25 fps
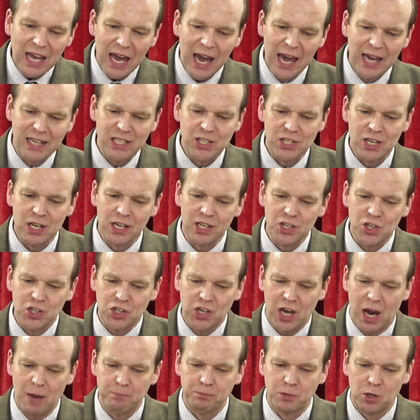Exodus
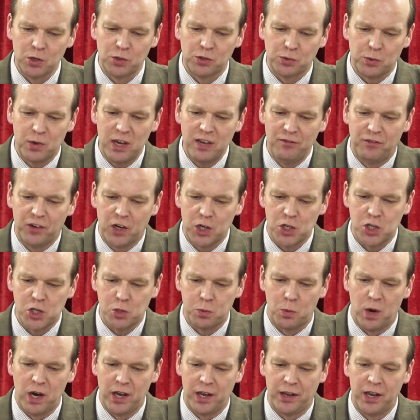chapter 3, verse
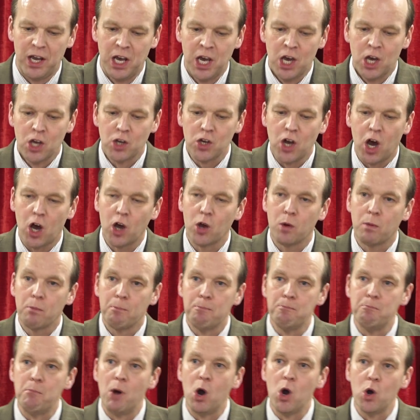1. Now,
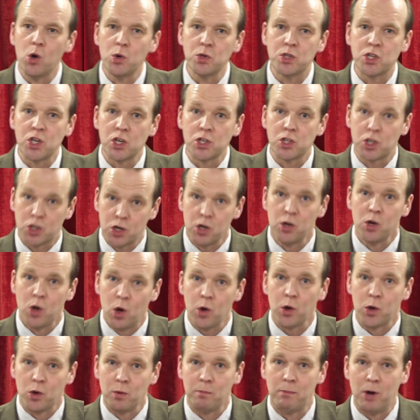Moses, you know who